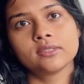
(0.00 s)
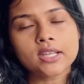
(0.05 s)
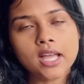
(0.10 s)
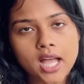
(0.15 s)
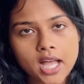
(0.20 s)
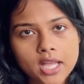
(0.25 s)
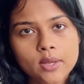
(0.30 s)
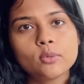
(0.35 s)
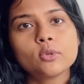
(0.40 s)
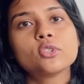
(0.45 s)

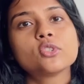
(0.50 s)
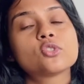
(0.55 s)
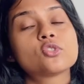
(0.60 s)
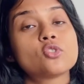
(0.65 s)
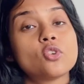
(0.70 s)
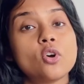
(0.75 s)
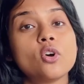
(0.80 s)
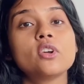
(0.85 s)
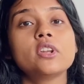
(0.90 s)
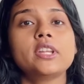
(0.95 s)
I would
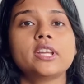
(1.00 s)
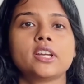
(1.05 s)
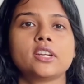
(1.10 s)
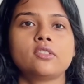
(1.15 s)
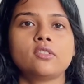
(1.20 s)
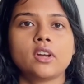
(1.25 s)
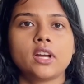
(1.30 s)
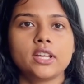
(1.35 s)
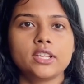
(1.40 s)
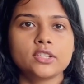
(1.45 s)
strongly
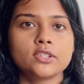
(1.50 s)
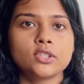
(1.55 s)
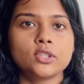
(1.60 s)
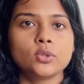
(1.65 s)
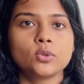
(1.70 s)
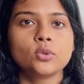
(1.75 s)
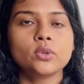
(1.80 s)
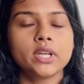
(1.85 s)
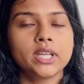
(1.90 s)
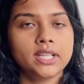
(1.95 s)
advise
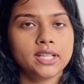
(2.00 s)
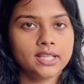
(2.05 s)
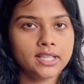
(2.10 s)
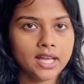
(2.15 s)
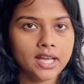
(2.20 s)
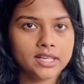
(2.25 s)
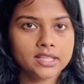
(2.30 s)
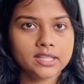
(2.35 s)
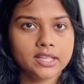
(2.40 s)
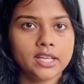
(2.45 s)
you in
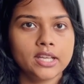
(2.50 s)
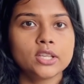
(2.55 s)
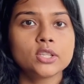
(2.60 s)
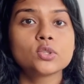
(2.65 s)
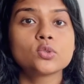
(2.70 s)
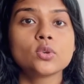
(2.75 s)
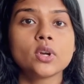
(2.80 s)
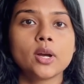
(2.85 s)
that case to